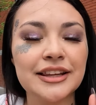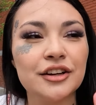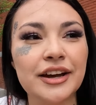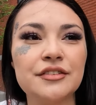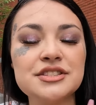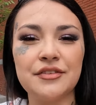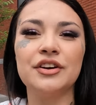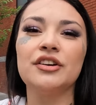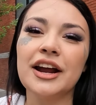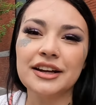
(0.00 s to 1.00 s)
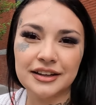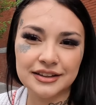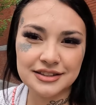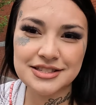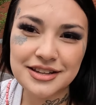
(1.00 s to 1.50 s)
They took care of 7
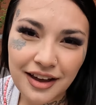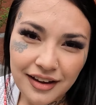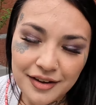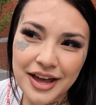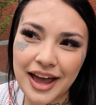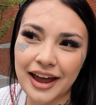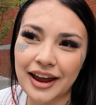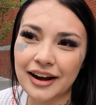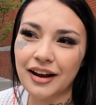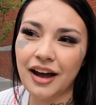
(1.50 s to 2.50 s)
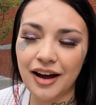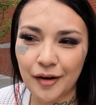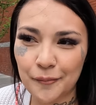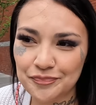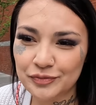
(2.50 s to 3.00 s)
grandkids. Wow. And
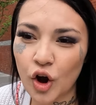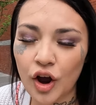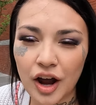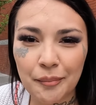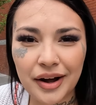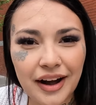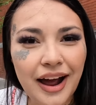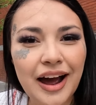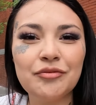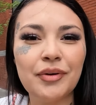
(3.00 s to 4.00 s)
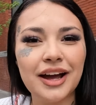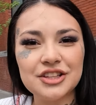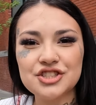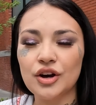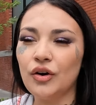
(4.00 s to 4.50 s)
growing up, I didn't have
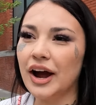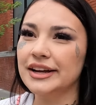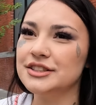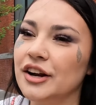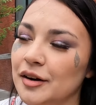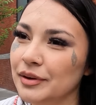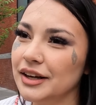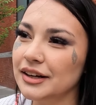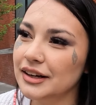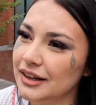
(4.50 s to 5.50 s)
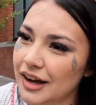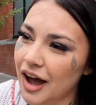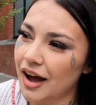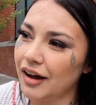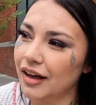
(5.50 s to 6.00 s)
much, so I started being
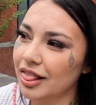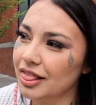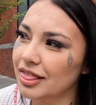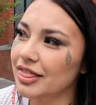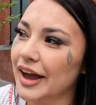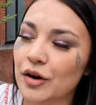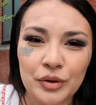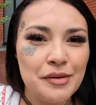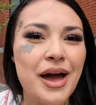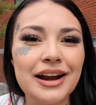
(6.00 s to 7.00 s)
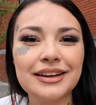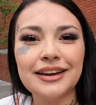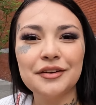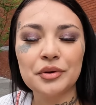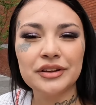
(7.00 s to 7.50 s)
like a really bad
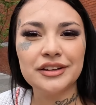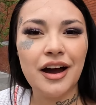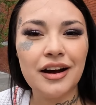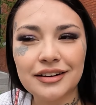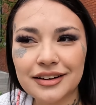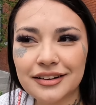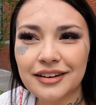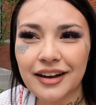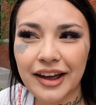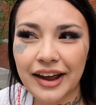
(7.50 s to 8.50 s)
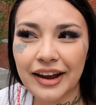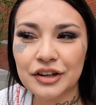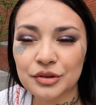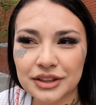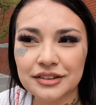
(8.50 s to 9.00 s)
kid, really young,
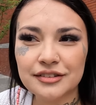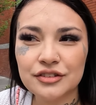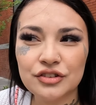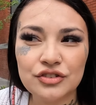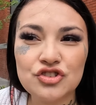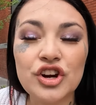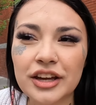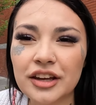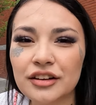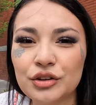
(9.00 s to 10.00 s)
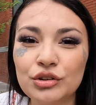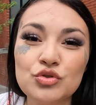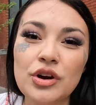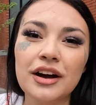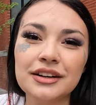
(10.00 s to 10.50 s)
and doing
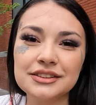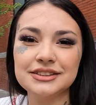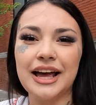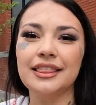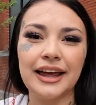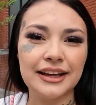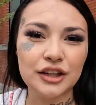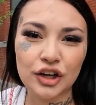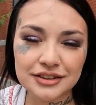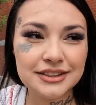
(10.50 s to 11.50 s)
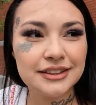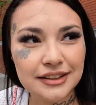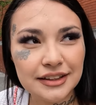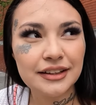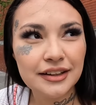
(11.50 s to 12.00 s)
drugs at like
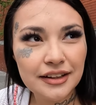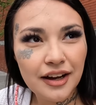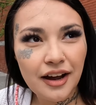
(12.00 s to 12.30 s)
13.